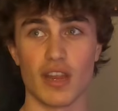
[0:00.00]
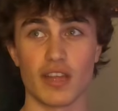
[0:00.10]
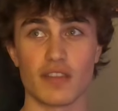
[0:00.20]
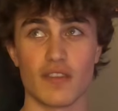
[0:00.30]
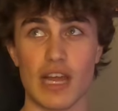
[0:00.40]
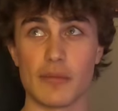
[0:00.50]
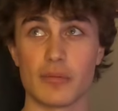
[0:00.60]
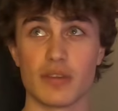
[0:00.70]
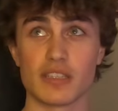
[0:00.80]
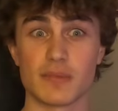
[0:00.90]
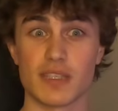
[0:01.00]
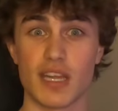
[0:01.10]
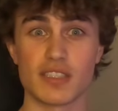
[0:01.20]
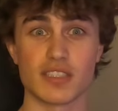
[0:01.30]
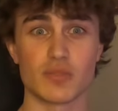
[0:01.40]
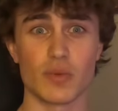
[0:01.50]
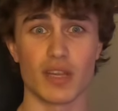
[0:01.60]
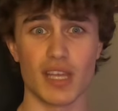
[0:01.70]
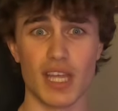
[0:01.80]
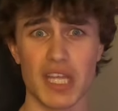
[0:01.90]
and I like the vibe it brings. But today it's just
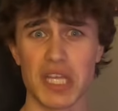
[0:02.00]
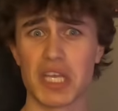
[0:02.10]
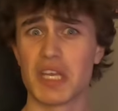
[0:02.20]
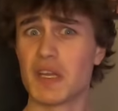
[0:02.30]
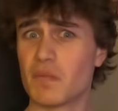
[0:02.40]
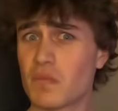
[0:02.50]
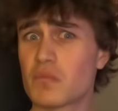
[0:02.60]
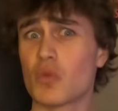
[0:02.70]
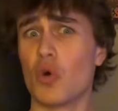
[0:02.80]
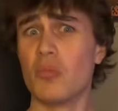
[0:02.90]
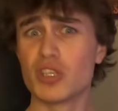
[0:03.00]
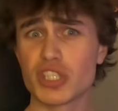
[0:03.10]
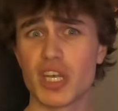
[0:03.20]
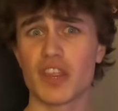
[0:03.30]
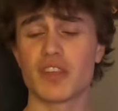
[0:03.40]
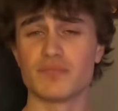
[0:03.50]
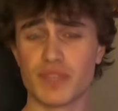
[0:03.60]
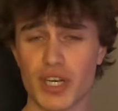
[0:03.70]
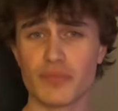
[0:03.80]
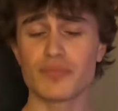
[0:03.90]
really a whole bunch of nothing,
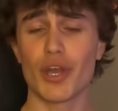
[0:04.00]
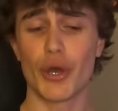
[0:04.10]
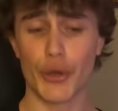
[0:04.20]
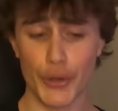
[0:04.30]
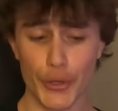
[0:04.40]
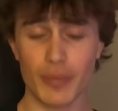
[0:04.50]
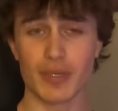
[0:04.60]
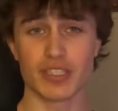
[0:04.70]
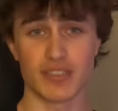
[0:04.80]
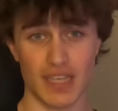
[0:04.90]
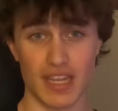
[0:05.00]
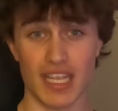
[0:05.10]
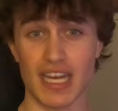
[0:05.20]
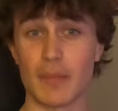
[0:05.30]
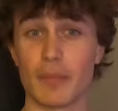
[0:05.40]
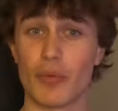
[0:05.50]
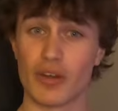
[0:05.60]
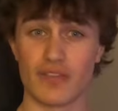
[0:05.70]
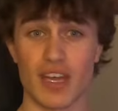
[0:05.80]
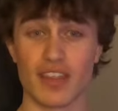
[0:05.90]
you know, a whole bunch of nothing. And I'm bored
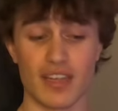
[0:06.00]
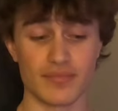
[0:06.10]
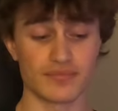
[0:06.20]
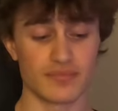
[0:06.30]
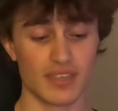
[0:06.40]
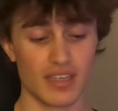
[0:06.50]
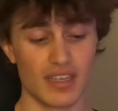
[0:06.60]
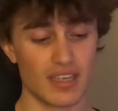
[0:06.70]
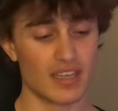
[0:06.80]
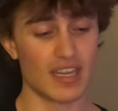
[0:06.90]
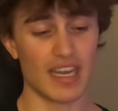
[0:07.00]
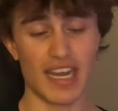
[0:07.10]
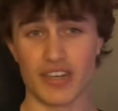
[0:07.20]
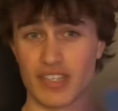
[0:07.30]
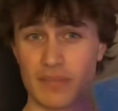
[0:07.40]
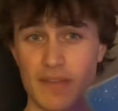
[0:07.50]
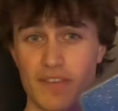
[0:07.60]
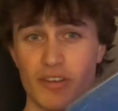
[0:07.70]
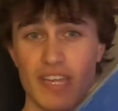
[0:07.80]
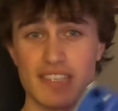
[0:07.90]
of nothing. And I don't like my
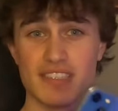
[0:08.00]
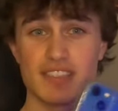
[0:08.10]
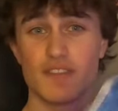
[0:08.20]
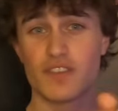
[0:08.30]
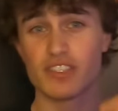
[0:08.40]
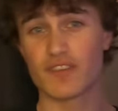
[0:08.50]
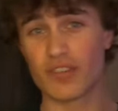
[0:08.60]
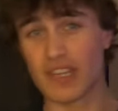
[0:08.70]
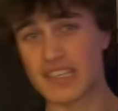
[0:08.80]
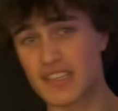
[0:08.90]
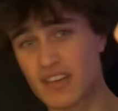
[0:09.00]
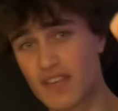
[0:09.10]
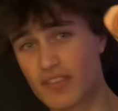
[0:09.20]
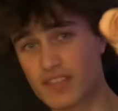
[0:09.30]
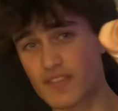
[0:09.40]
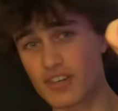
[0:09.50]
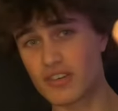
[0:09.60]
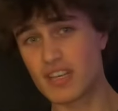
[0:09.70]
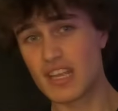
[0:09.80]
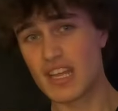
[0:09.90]
phone case. This is the first phone case I got for this
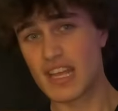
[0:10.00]
phone